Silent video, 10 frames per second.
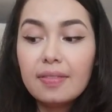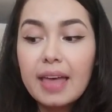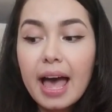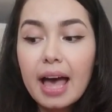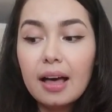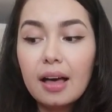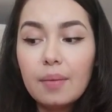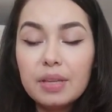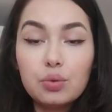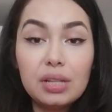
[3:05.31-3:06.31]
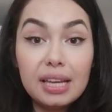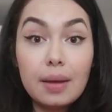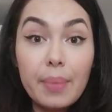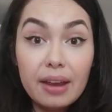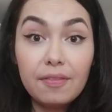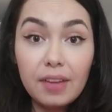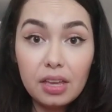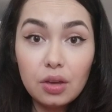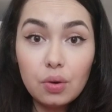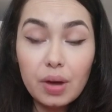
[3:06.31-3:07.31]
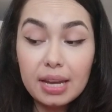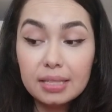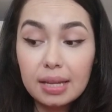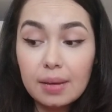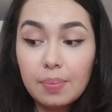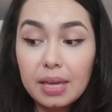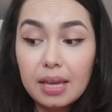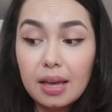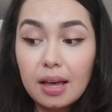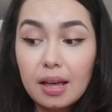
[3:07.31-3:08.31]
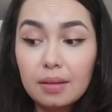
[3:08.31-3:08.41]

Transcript: that is really going to benefit you, and it's going to be